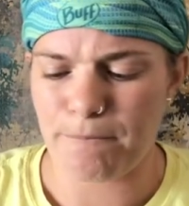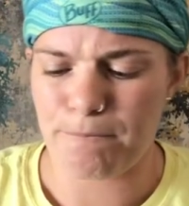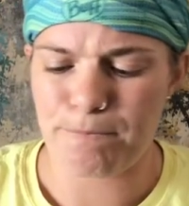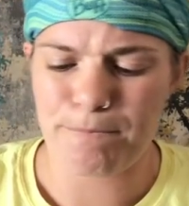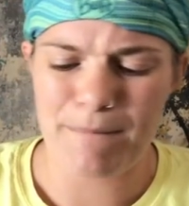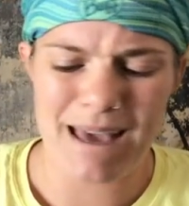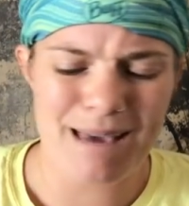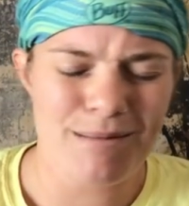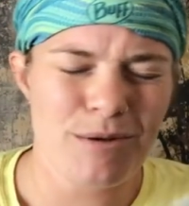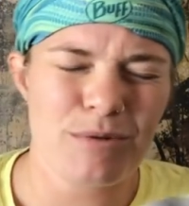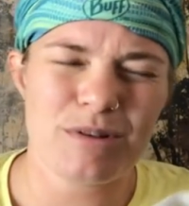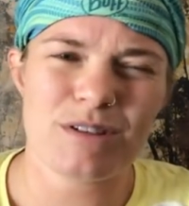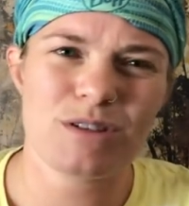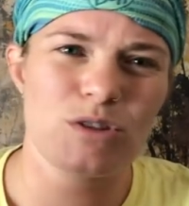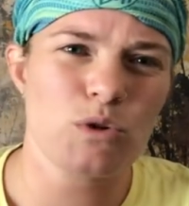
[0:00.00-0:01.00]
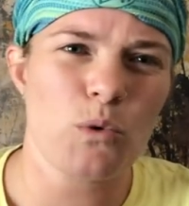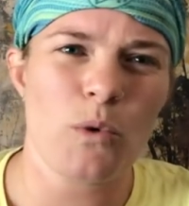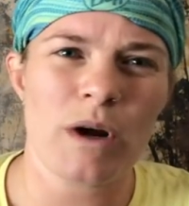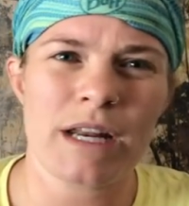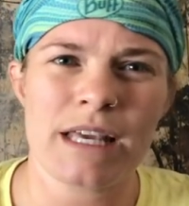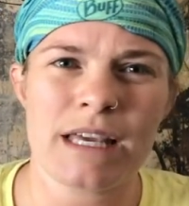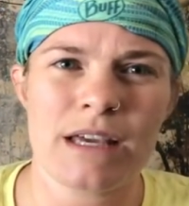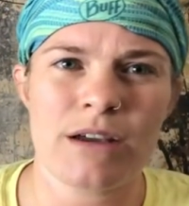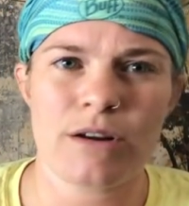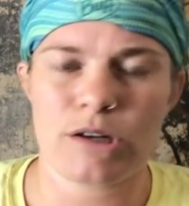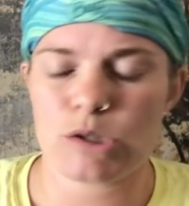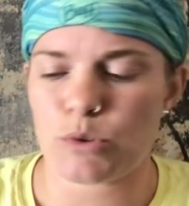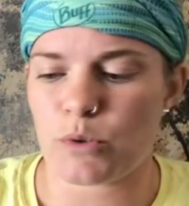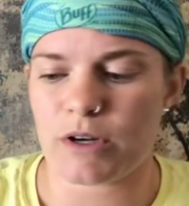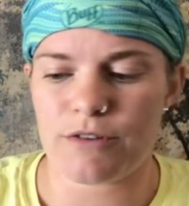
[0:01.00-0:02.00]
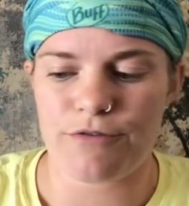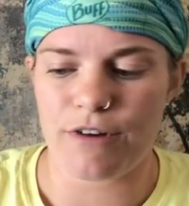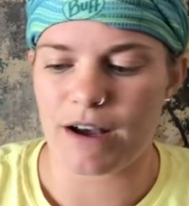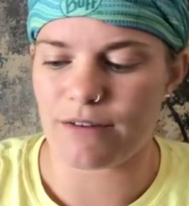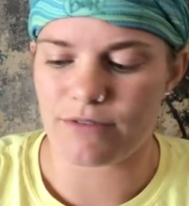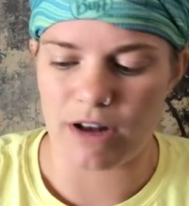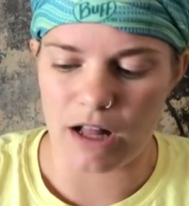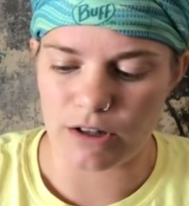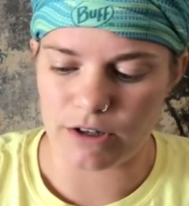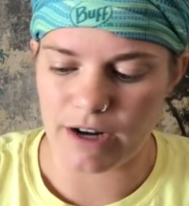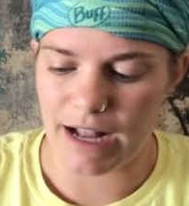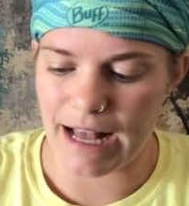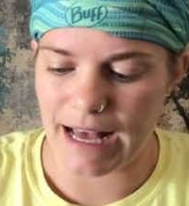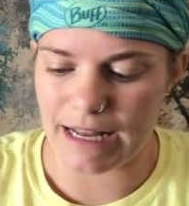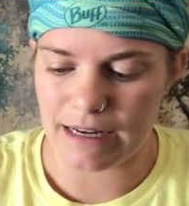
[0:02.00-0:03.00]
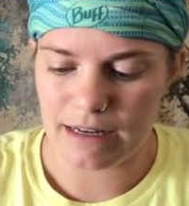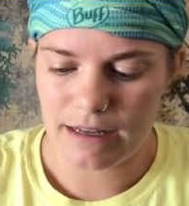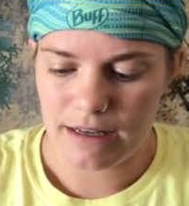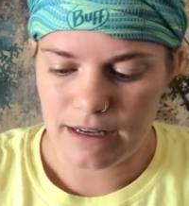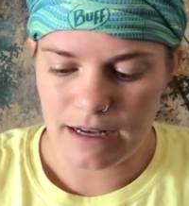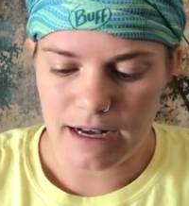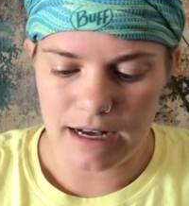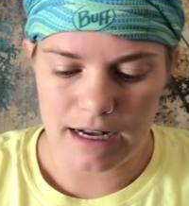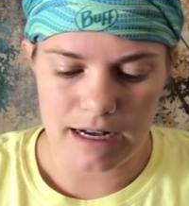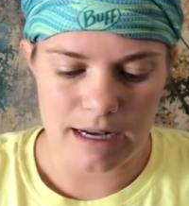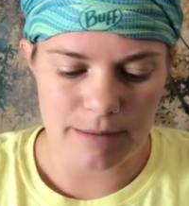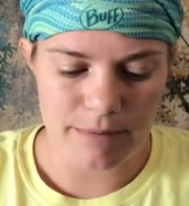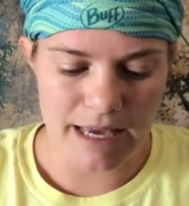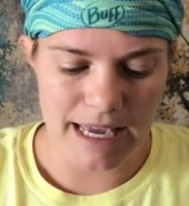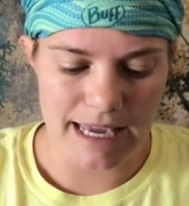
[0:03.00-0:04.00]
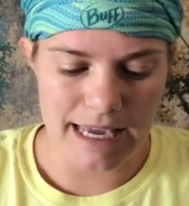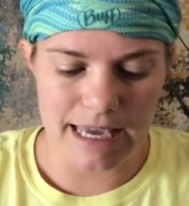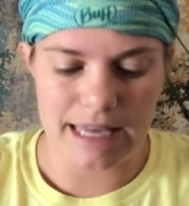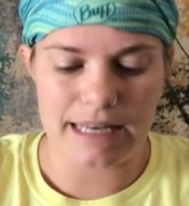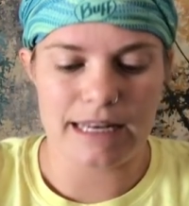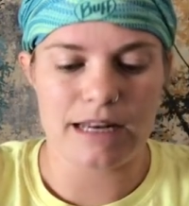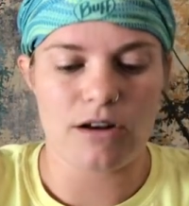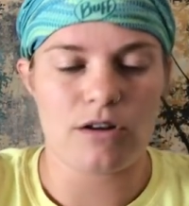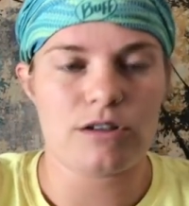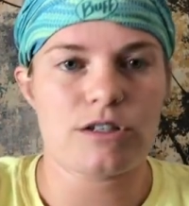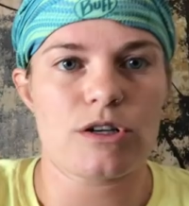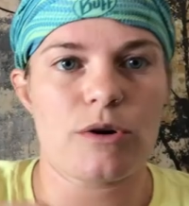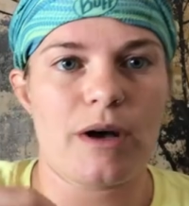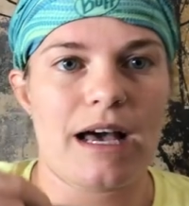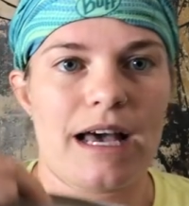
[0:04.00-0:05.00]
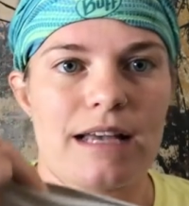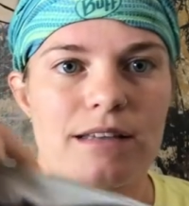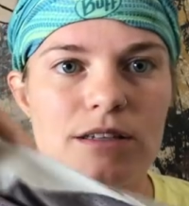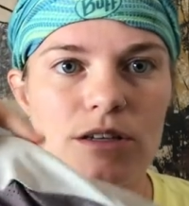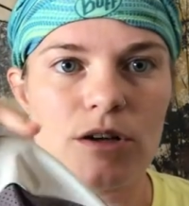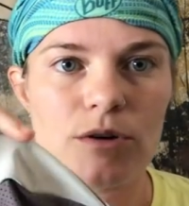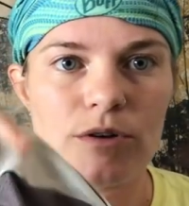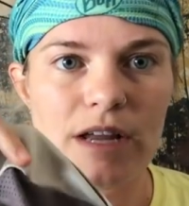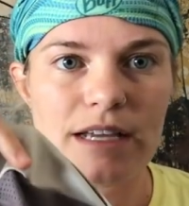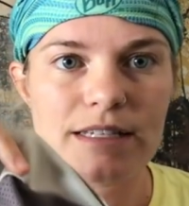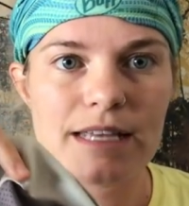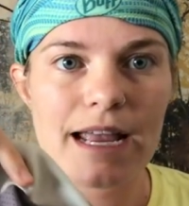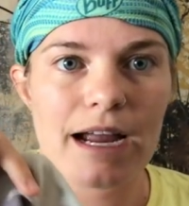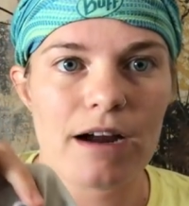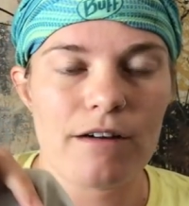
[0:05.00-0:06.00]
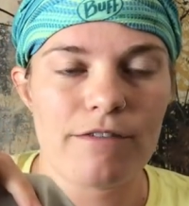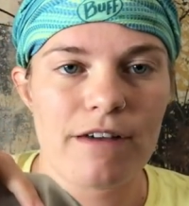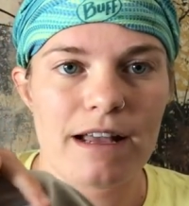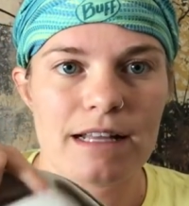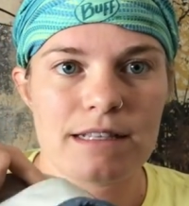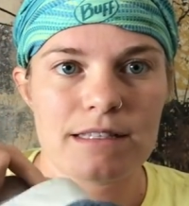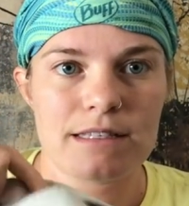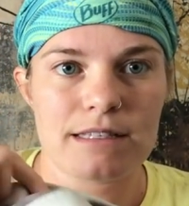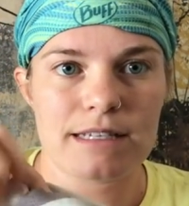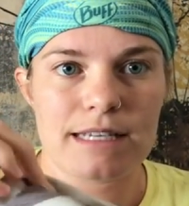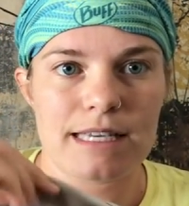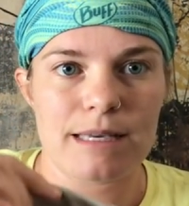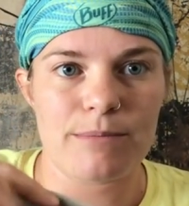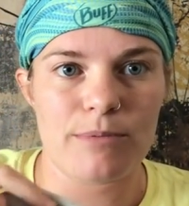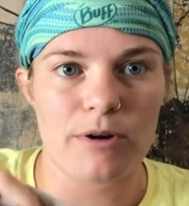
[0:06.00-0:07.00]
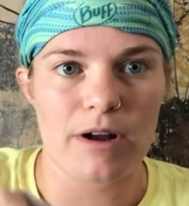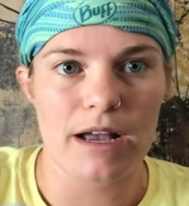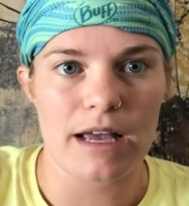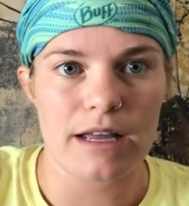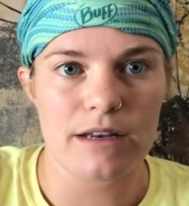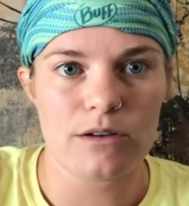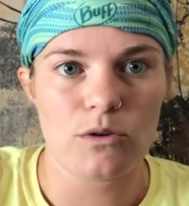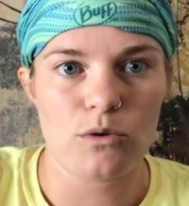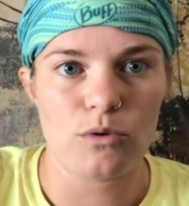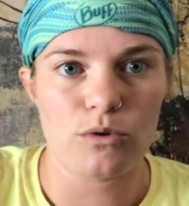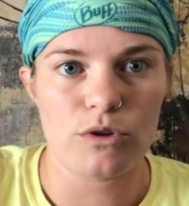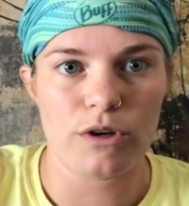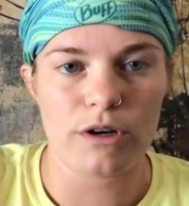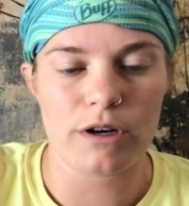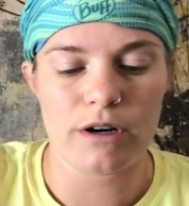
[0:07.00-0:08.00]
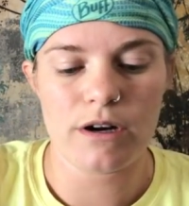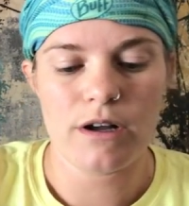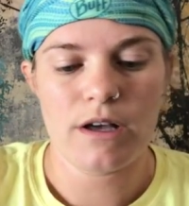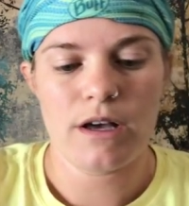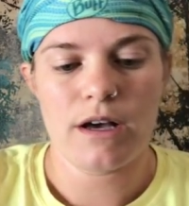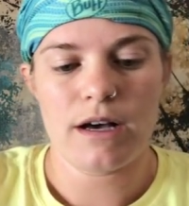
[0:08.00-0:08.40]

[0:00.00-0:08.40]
Maybe it was $20 or $25 hat. And it also has, you know, nice air vents to keep your head cooler.